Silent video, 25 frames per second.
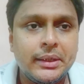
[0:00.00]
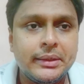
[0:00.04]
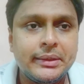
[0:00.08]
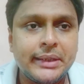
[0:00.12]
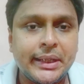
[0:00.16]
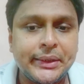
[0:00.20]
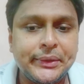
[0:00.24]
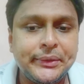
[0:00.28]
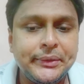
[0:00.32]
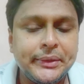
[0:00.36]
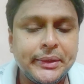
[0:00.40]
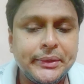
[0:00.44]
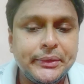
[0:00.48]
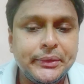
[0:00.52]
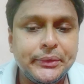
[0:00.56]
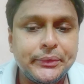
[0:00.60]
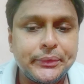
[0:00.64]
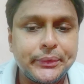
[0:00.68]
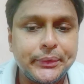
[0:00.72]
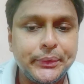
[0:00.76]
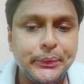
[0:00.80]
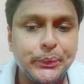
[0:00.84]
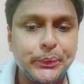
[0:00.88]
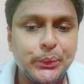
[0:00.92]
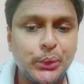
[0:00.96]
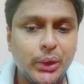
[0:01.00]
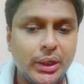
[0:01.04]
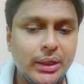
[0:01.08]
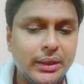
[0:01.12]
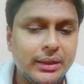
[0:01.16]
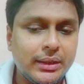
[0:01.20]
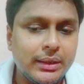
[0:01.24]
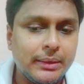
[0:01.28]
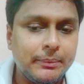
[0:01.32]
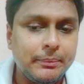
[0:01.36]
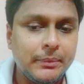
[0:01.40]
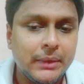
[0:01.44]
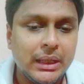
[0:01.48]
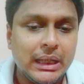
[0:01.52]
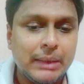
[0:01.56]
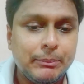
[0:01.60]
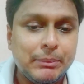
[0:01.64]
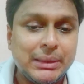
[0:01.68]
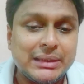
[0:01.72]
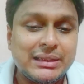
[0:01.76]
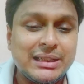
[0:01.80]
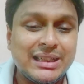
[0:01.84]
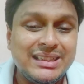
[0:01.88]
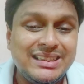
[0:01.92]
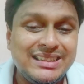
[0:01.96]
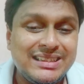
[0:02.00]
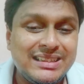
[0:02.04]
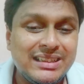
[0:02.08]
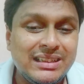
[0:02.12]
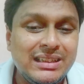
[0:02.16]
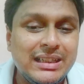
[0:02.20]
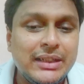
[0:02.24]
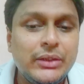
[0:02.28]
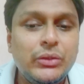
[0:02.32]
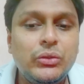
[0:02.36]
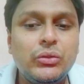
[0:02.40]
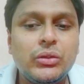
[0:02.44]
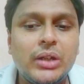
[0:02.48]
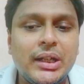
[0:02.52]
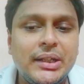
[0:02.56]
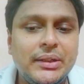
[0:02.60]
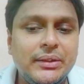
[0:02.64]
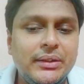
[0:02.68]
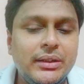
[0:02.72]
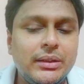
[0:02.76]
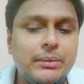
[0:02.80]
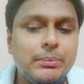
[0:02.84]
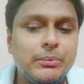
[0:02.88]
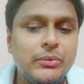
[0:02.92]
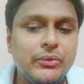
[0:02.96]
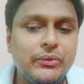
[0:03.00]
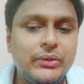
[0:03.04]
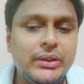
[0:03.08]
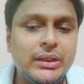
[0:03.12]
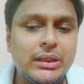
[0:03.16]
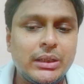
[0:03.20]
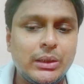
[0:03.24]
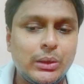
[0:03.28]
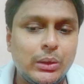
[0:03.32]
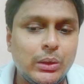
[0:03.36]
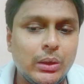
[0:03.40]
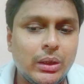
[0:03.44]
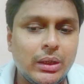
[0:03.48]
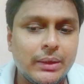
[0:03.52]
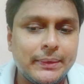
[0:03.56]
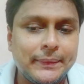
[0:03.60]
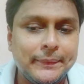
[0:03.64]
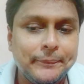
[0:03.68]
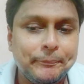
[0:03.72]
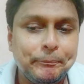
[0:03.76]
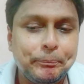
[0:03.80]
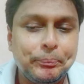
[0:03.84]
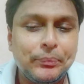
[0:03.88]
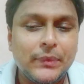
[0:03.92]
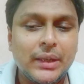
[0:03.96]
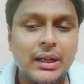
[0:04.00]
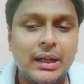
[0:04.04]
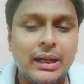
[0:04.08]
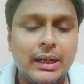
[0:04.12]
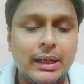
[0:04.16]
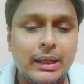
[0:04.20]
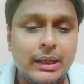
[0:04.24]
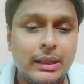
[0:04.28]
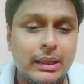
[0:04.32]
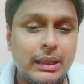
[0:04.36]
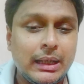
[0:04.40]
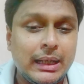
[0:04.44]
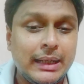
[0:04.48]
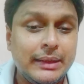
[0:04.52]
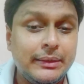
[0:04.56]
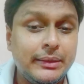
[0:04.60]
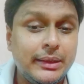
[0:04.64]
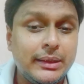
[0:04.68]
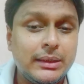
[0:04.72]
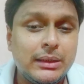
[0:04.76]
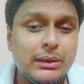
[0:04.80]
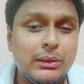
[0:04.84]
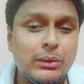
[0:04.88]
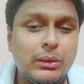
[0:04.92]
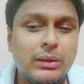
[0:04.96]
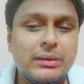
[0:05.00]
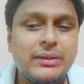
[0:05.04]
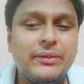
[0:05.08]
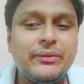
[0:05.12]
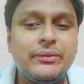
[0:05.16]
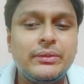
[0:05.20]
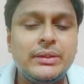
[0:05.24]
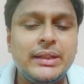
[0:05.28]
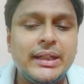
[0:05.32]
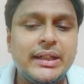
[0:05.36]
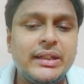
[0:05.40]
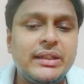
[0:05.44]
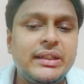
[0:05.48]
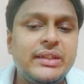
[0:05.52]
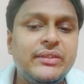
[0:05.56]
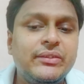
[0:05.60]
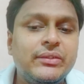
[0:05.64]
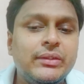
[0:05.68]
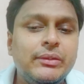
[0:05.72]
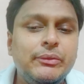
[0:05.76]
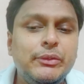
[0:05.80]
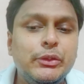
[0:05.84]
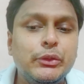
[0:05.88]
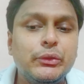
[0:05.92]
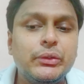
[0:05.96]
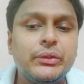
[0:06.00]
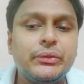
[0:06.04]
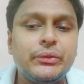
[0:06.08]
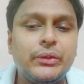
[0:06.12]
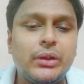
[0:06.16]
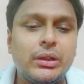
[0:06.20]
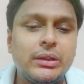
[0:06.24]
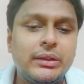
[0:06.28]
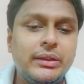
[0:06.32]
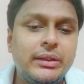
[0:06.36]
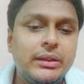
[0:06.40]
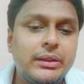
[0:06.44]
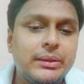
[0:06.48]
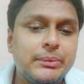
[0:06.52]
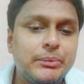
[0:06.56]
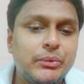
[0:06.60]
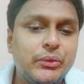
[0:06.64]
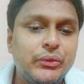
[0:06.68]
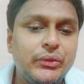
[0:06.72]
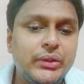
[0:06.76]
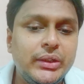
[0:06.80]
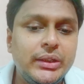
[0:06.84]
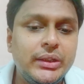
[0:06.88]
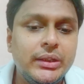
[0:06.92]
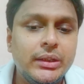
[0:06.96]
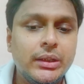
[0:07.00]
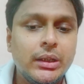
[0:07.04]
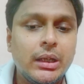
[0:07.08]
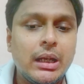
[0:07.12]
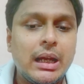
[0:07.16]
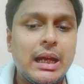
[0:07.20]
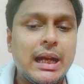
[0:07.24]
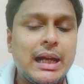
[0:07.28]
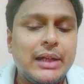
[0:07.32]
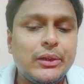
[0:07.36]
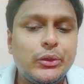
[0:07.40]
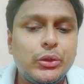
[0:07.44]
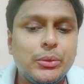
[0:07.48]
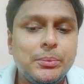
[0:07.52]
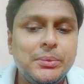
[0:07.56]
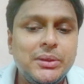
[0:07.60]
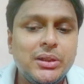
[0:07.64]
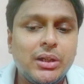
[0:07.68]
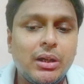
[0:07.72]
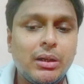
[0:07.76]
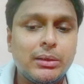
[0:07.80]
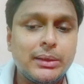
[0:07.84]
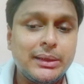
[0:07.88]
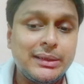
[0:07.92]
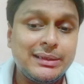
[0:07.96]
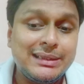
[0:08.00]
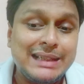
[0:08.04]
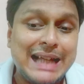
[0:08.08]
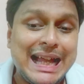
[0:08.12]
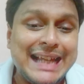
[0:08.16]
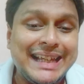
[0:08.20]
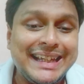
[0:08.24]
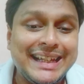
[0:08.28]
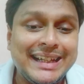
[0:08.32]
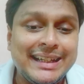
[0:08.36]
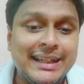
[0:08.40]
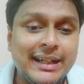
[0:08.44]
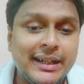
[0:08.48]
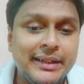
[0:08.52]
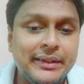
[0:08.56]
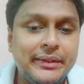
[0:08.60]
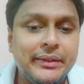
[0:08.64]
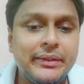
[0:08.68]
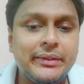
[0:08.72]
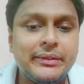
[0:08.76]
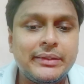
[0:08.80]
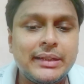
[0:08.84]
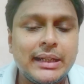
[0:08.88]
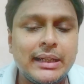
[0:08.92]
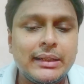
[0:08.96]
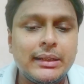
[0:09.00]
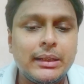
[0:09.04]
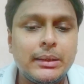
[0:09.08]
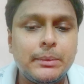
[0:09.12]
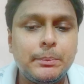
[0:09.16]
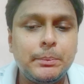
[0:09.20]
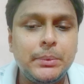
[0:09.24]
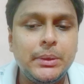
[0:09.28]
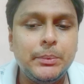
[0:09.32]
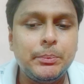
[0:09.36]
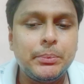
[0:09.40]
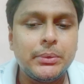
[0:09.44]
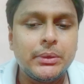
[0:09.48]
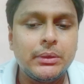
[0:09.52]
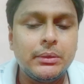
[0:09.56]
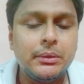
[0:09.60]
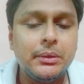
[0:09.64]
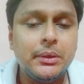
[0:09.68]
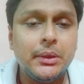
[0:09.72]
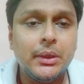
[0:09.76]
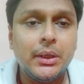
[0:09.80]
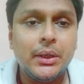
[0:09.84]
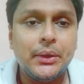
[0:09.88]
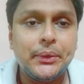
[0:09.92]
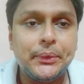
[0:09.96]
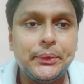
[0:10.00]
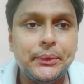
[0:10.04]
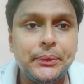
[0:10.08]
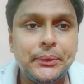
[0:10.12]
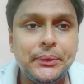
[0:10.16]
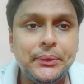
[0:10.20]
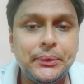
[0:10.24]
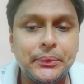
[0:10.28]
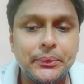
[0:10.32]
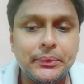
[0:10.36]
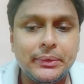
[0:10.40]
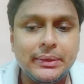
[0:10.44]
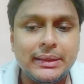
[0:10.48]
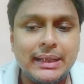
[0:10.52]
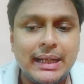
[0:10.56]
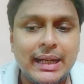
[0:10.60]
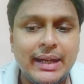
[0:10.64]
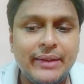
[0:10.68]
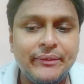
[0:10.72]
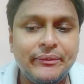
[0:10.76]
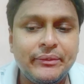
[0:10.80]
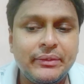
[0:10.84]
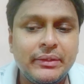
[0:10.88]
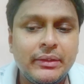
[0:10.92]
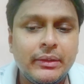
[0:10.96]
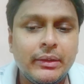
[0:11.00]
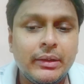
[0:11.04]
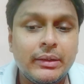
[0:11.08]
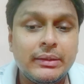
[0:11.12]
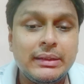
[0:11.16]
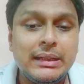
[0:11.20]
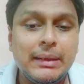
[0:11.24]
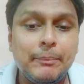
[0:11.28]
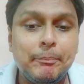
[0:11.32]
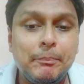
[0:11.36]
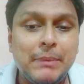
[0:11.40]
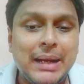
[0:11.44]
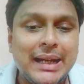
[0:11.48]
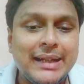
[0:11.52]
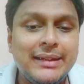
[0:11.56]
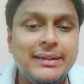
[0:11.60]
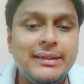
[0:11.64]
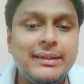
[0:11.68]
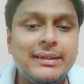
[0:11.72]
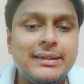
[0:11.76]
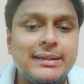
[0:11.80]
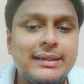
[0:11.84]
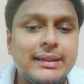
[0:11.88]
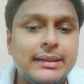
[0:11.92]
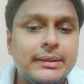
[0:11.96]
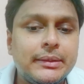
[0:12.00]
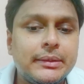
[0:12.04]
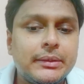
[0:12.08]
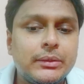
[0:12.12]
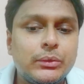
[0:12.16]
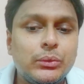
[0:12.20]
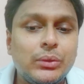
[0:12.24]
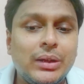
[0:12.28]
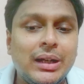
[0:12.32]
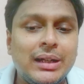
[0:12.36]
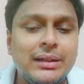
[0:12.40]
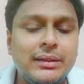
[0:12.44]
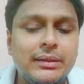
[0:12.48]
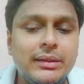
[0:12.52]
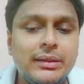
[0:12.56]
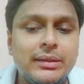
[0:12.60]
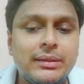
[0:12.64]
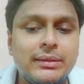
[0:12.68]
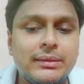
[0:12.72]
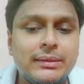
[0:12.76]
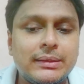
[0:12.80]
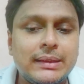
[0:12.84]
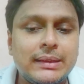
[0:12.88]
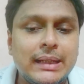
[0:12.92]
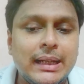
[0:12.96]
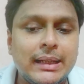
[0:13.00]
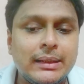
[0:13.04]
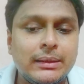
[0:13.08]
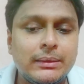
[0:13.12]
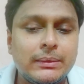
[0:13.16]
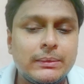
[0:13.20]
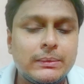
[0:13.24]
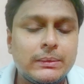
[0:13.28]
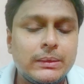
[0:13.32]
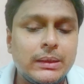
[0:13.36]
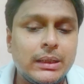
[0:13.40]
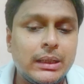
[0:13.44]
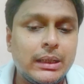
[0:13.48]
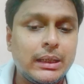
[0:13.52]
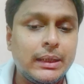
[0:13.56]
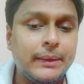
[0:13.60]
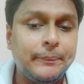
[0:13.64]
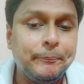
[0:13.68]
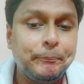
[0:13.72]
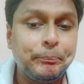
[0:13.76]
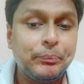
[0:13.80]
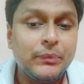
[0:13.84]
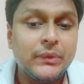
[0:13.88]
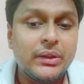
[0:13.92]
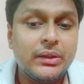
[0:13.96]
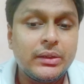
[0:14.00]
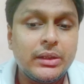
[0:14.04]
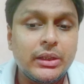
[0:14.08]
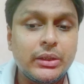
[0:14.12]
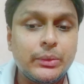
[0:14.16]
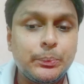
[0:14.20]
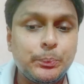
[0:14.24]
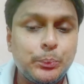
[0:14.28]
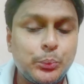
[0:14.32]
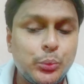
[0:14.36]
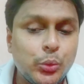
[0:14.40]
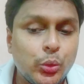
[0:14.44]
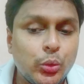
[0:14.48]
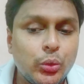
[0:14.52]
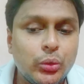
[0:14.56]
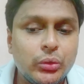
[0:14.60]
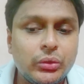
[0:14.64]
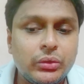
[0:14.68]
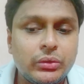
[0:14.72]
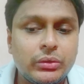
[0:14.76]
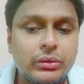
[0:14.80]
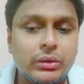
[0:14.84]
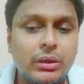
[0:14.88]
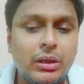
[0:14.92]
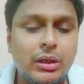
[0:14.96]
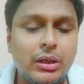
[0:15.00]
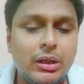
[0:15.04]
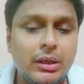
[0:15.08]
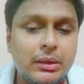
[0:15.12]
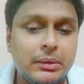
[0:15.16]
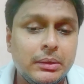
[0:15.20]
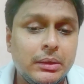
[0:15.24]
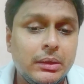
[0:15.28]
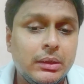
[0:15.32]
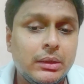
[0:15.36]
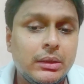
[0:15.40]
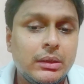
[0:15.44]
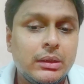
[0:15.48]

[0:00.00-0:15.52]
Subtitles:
1983 World Cup, but I still enjoyed this movie a lot. I read a lot of negative reviews for this movie, and to be honest, I can understand that people who don't have the mindset to understand the sports or